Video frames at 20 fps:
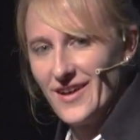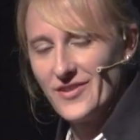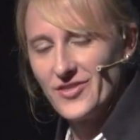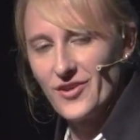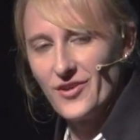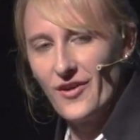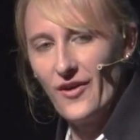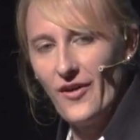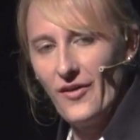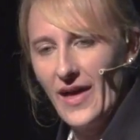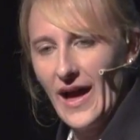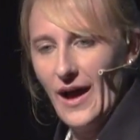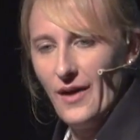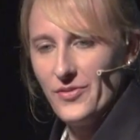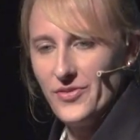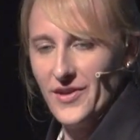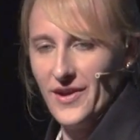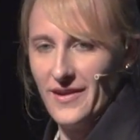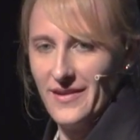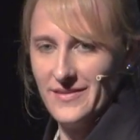They're all
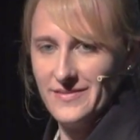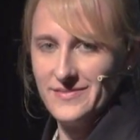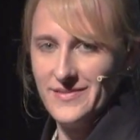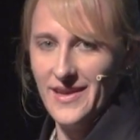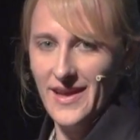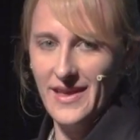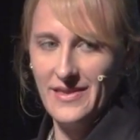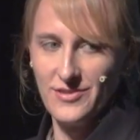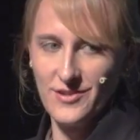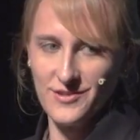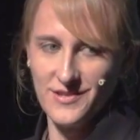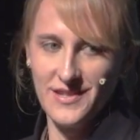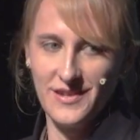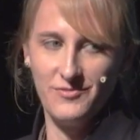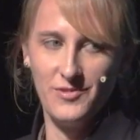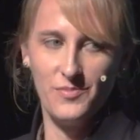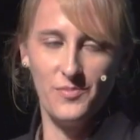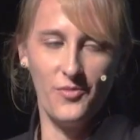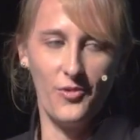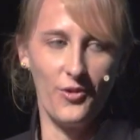out there, and there's
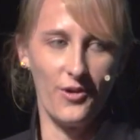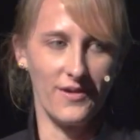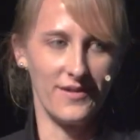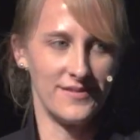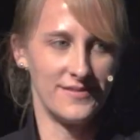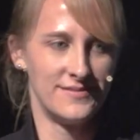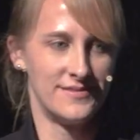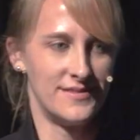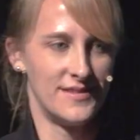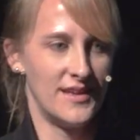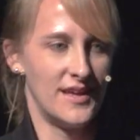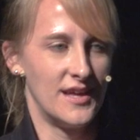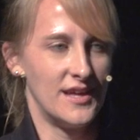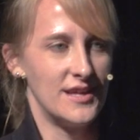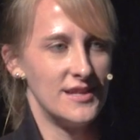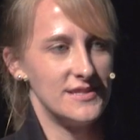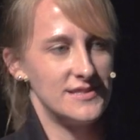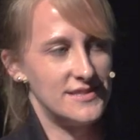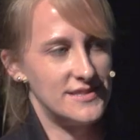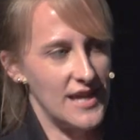even more
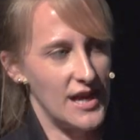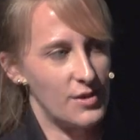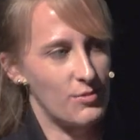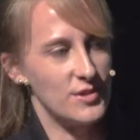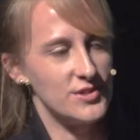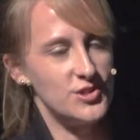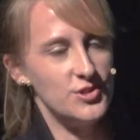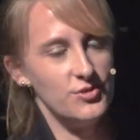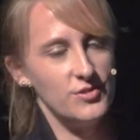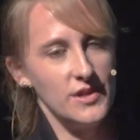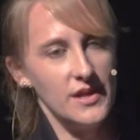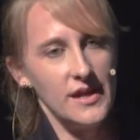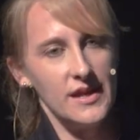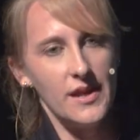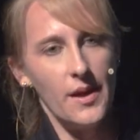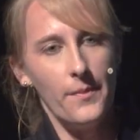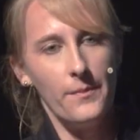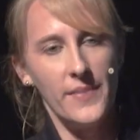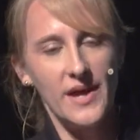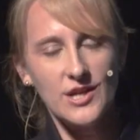take what you
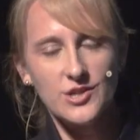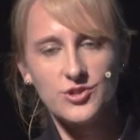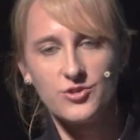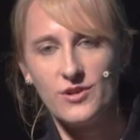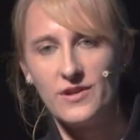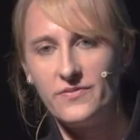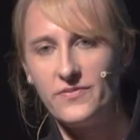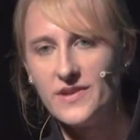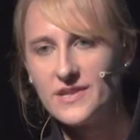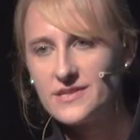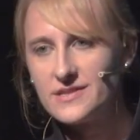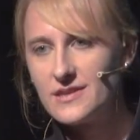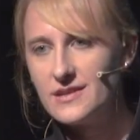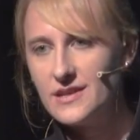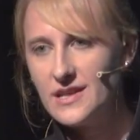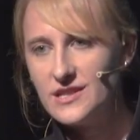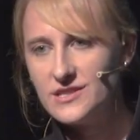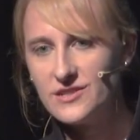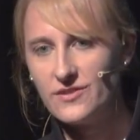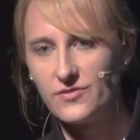need, make sure it fits the
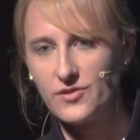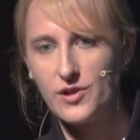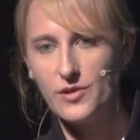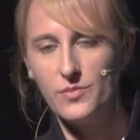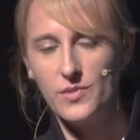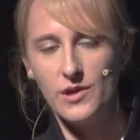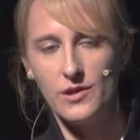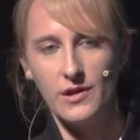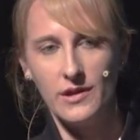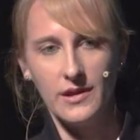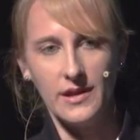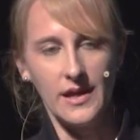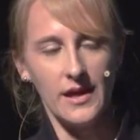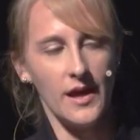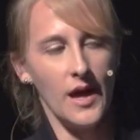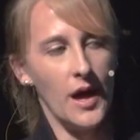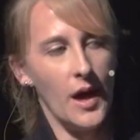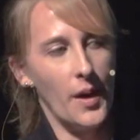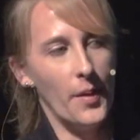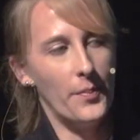needs of your
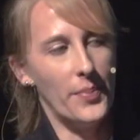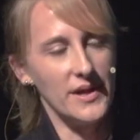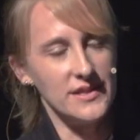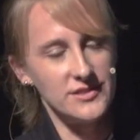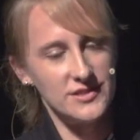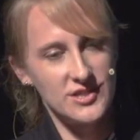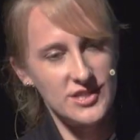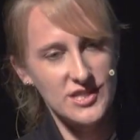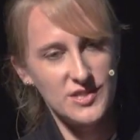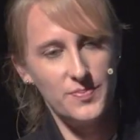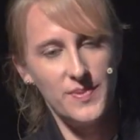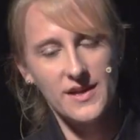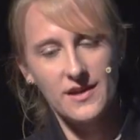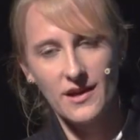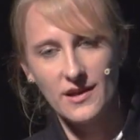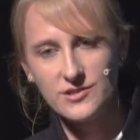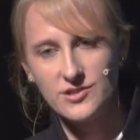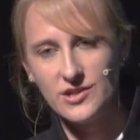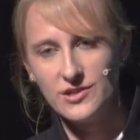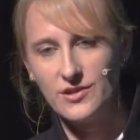community. But just
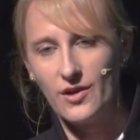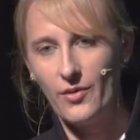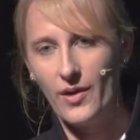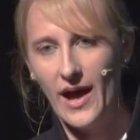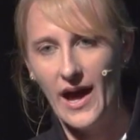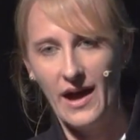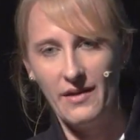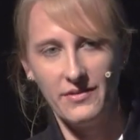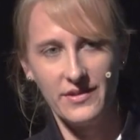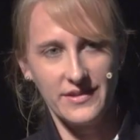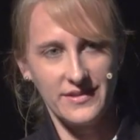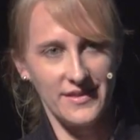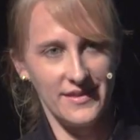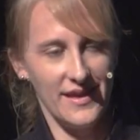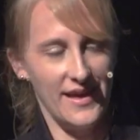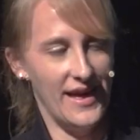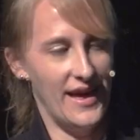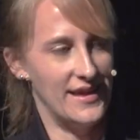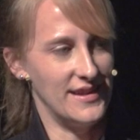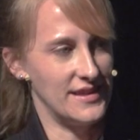because you don't have
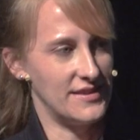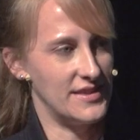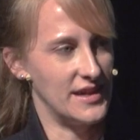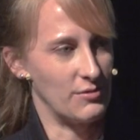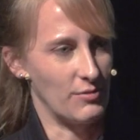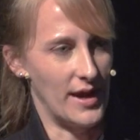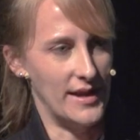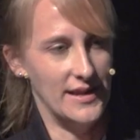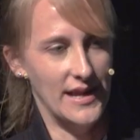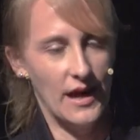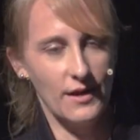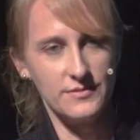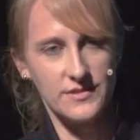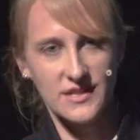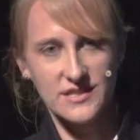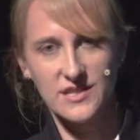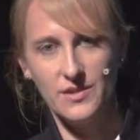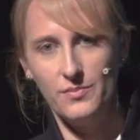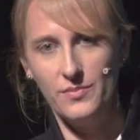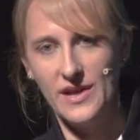anything right now
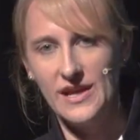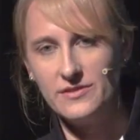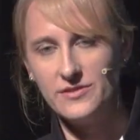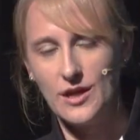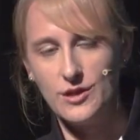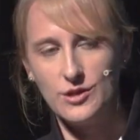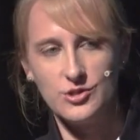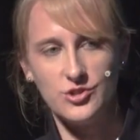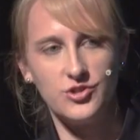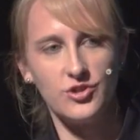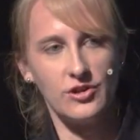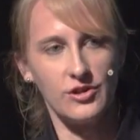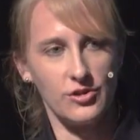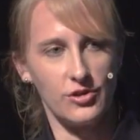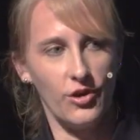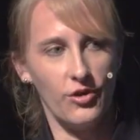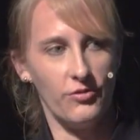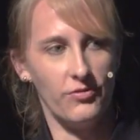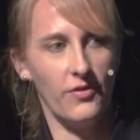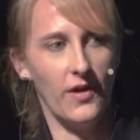doesn't mean that you shouldn't
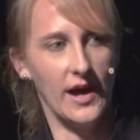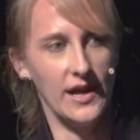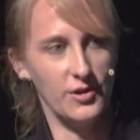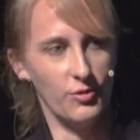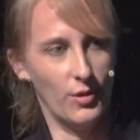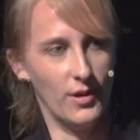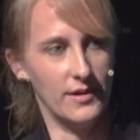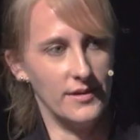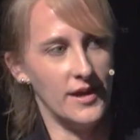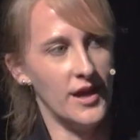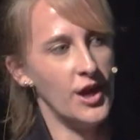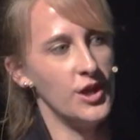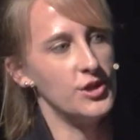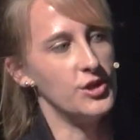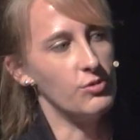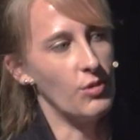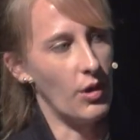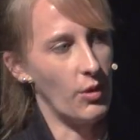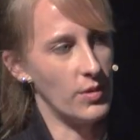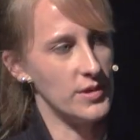go find one.
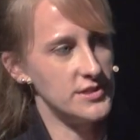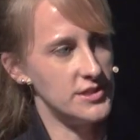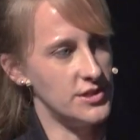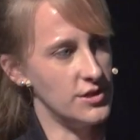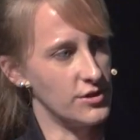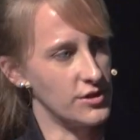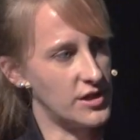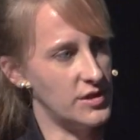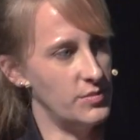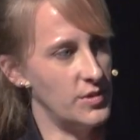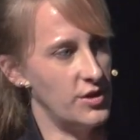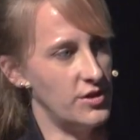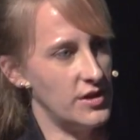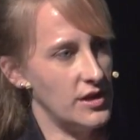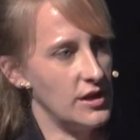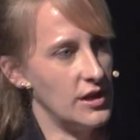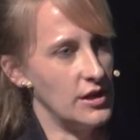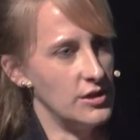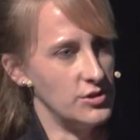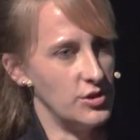You owe it to your
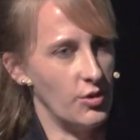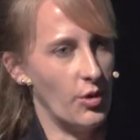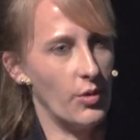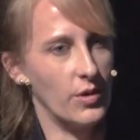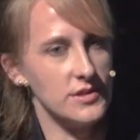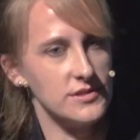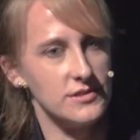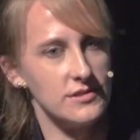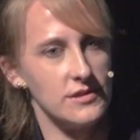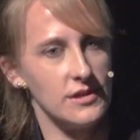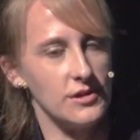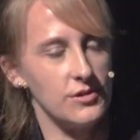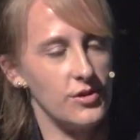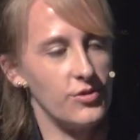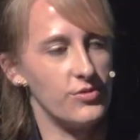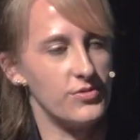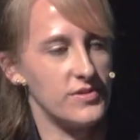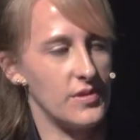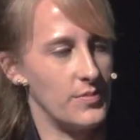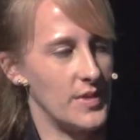community and you owe it to the
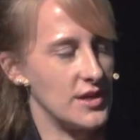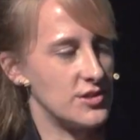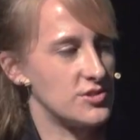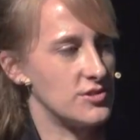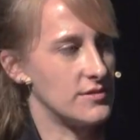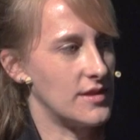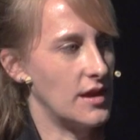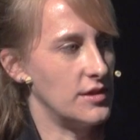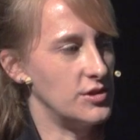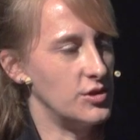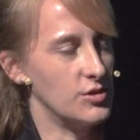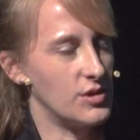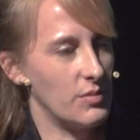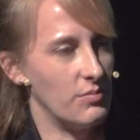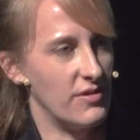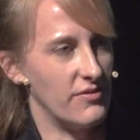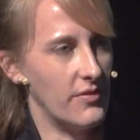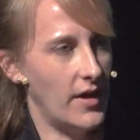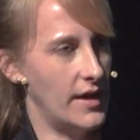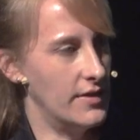youth to make sure that you can
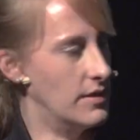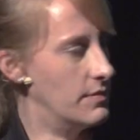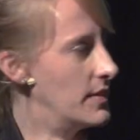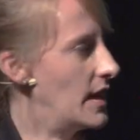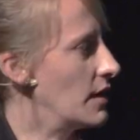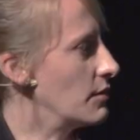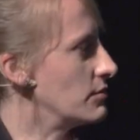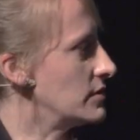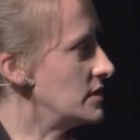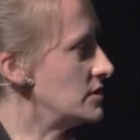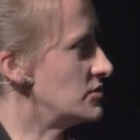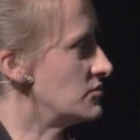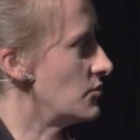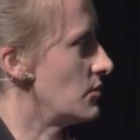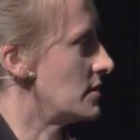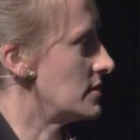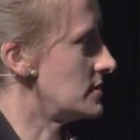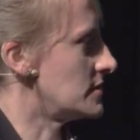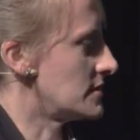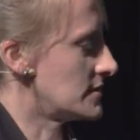provide them that
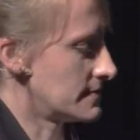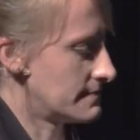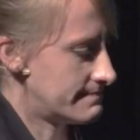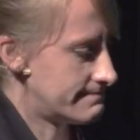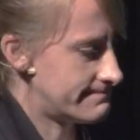resource.